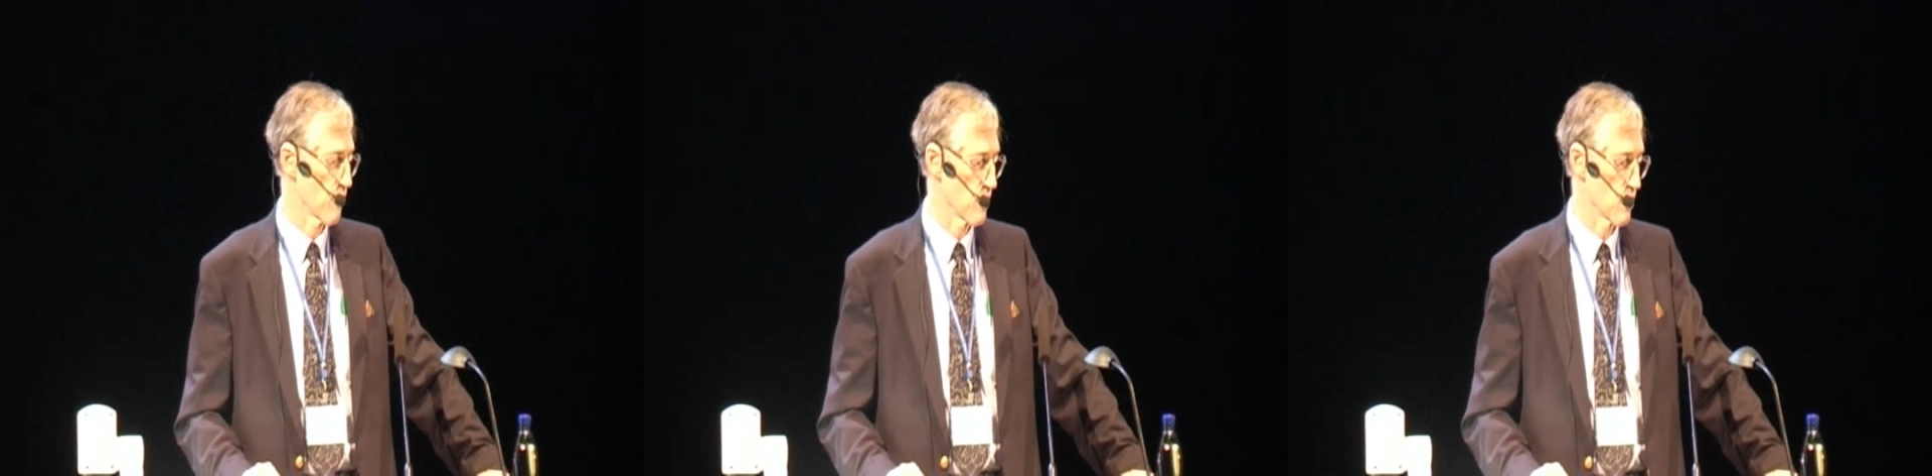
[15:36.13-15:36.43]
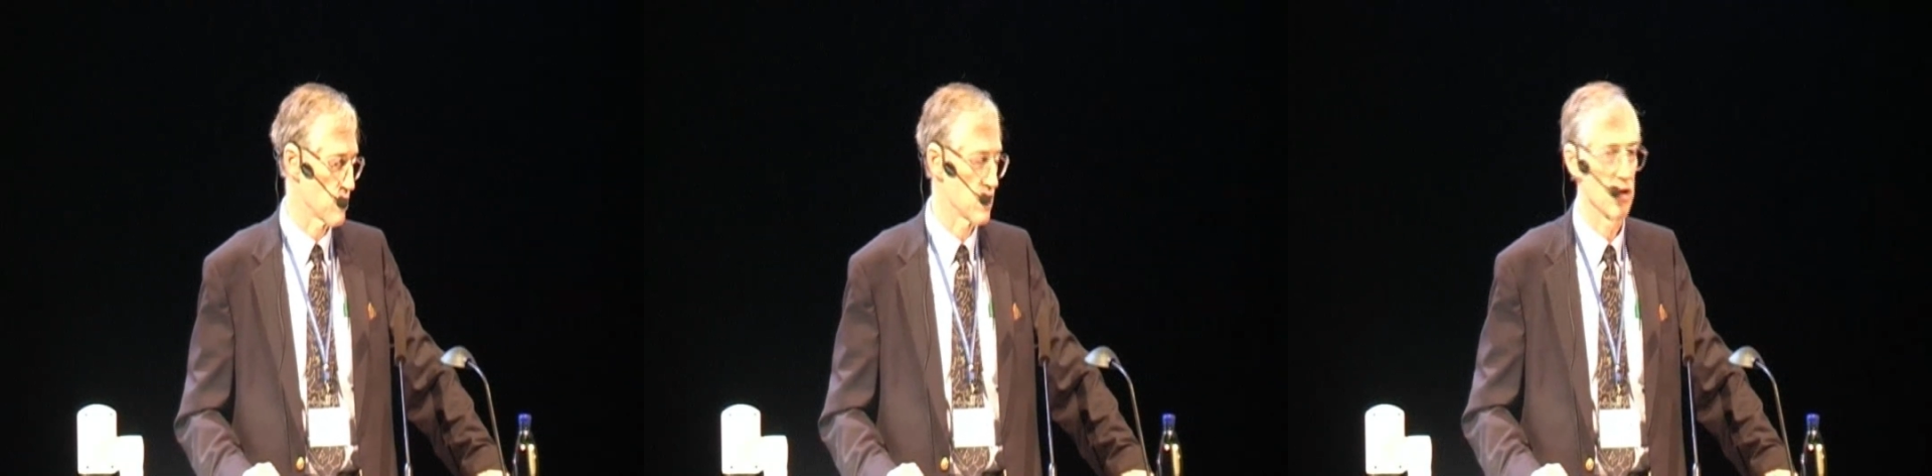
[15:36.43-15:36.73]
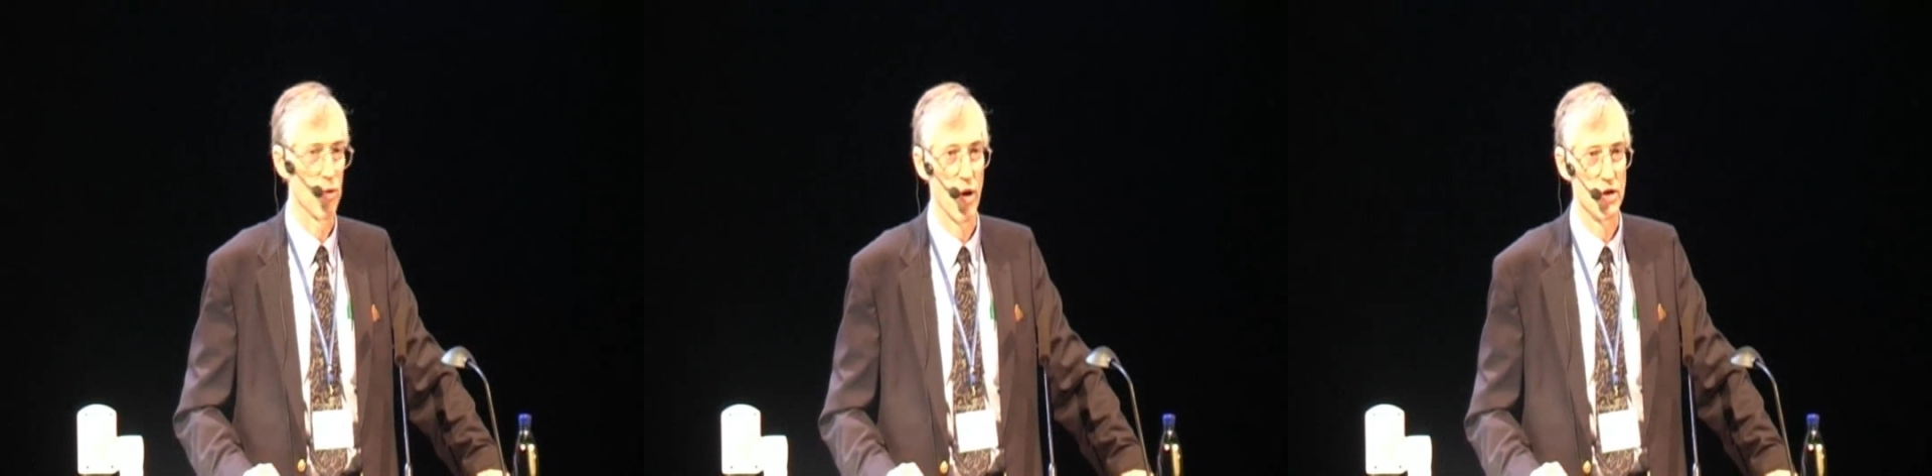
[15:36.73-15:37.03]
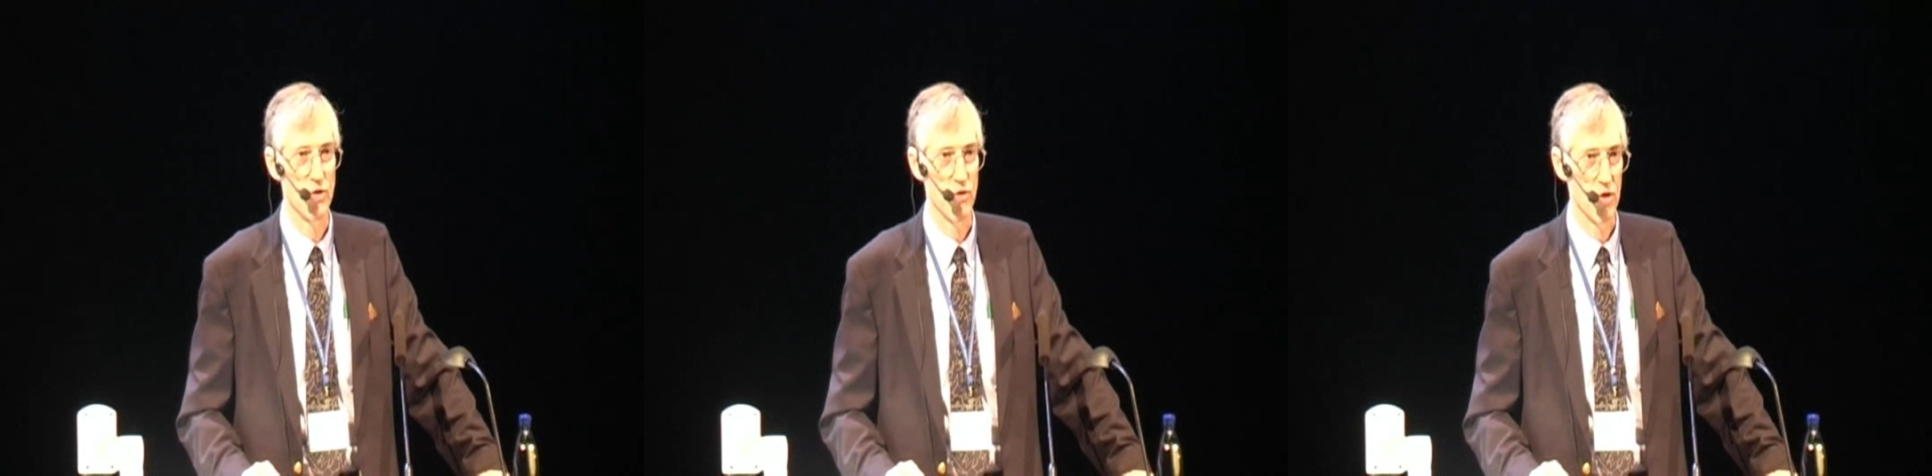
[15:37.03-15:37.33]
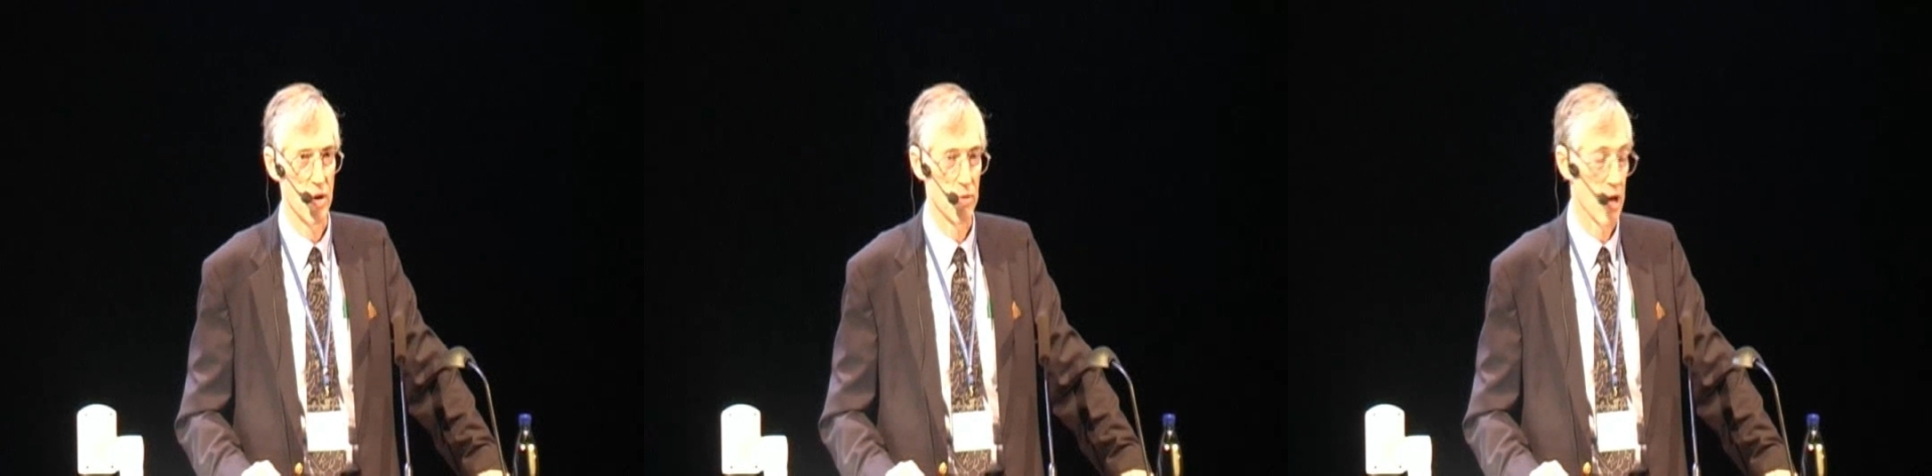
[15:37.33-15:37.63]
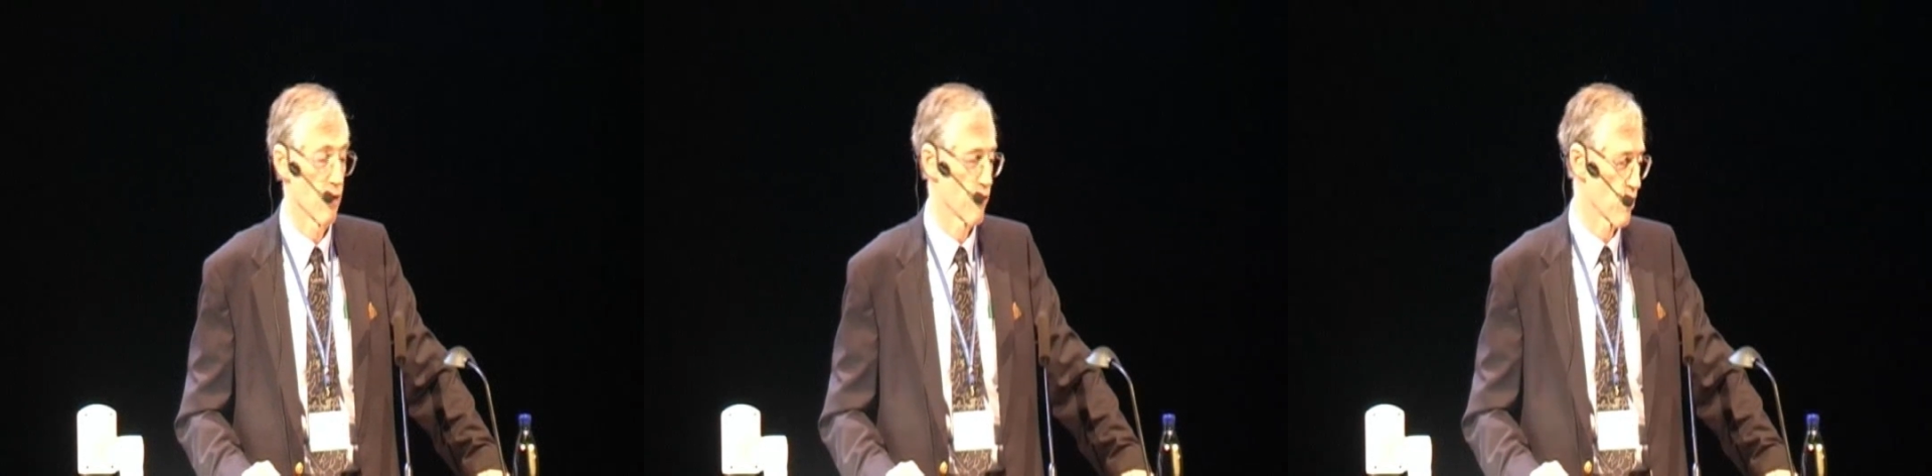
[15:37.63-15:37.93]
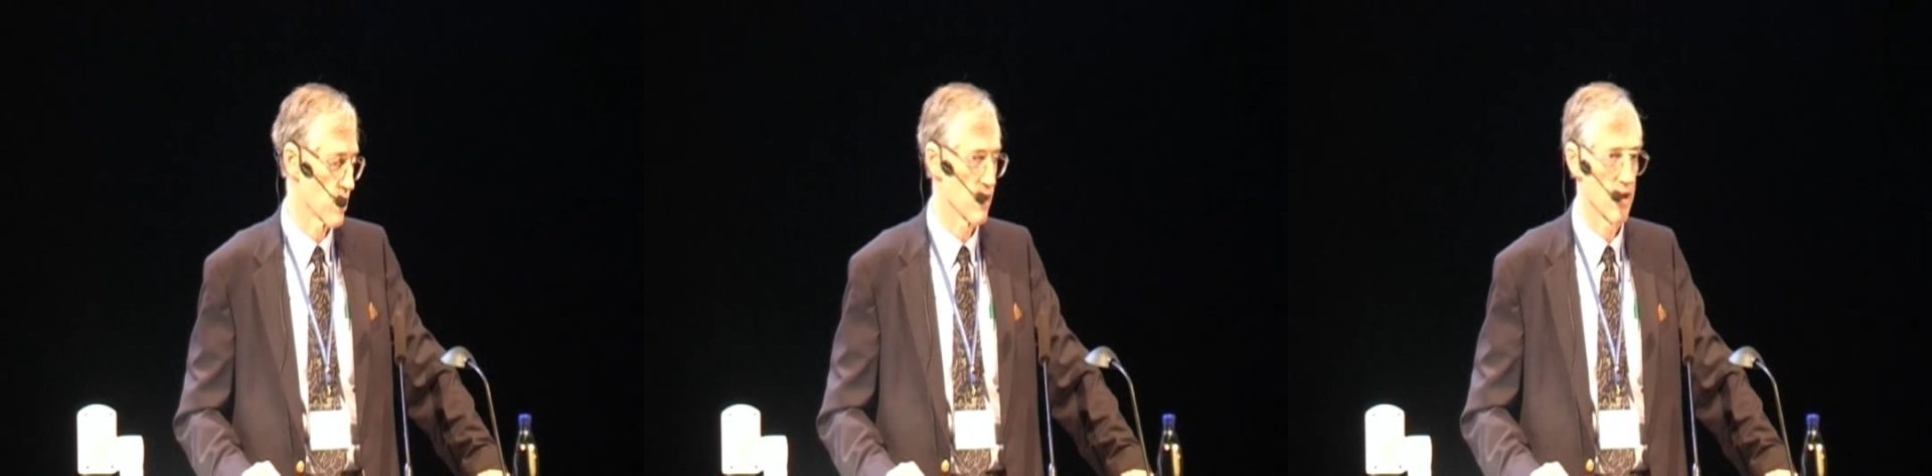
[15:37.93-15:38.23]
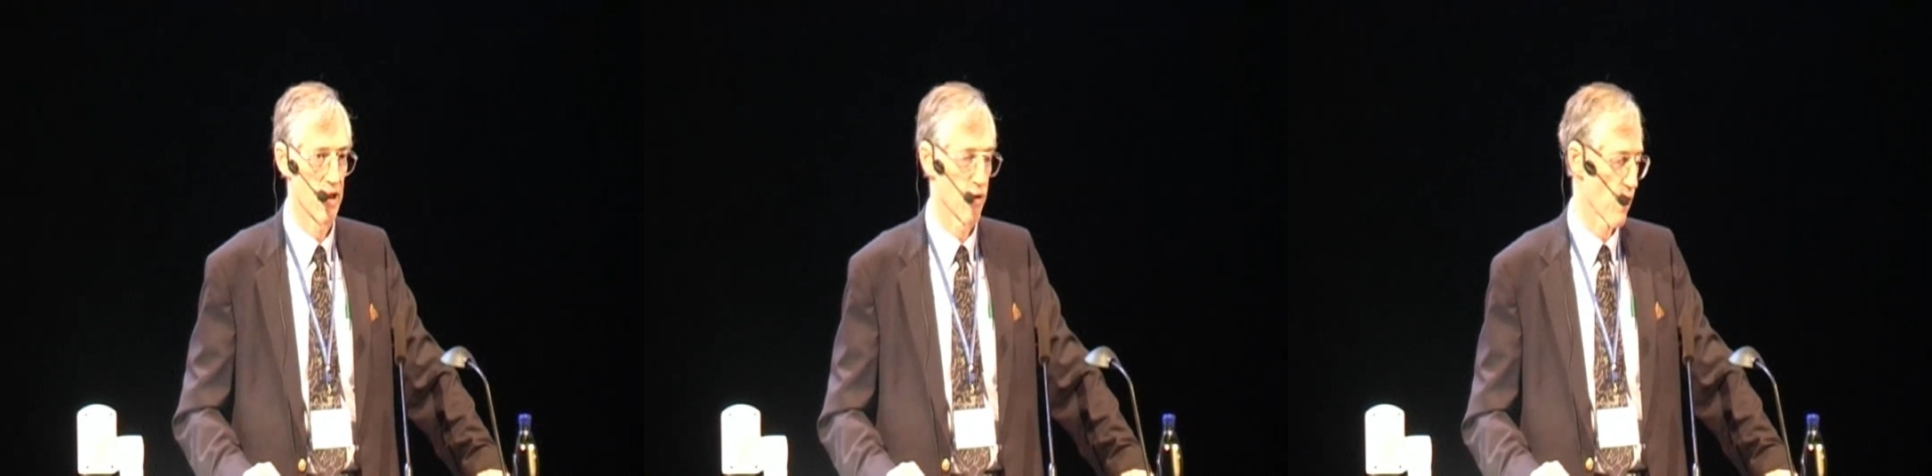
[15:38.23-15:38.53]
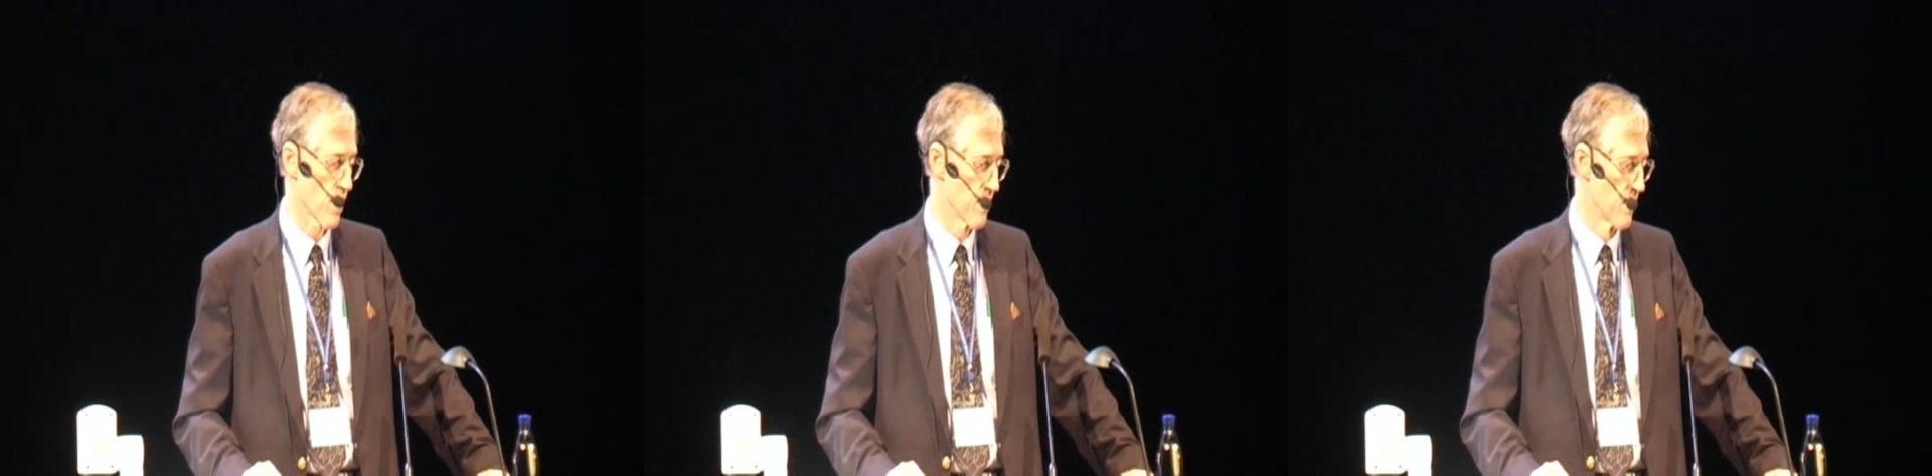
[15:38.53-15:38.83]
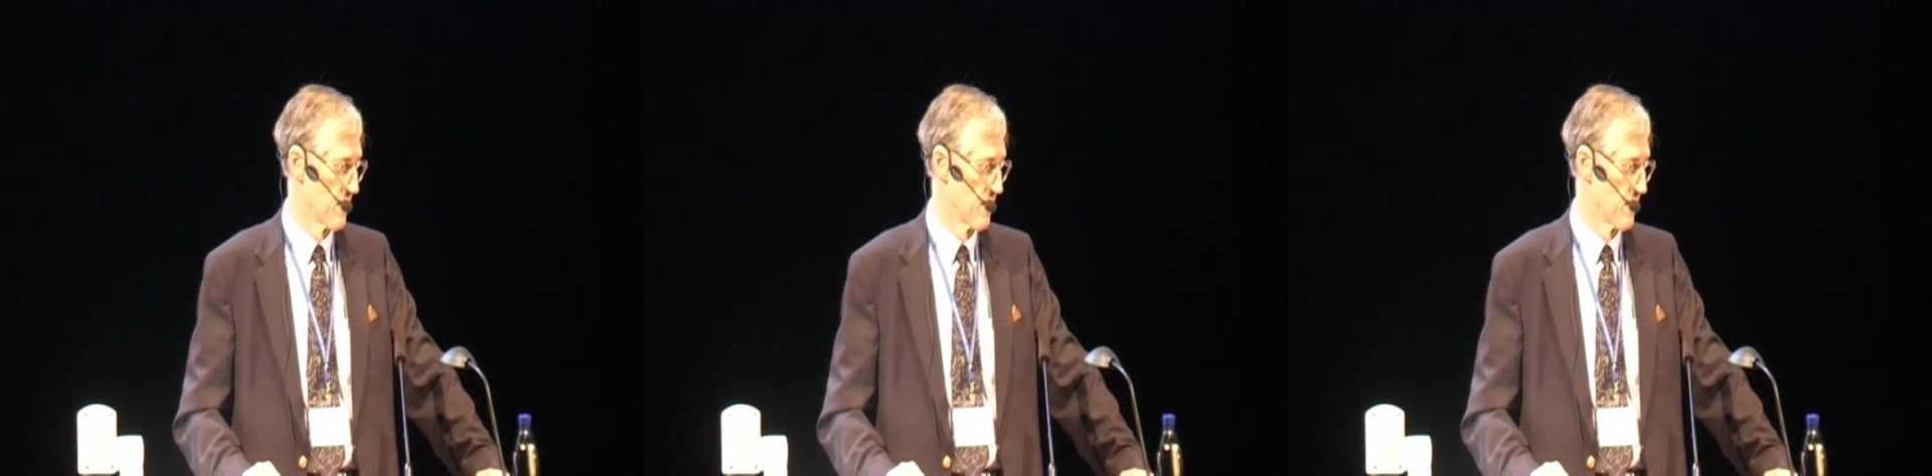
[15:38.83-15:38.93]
to see launched from California at dawn.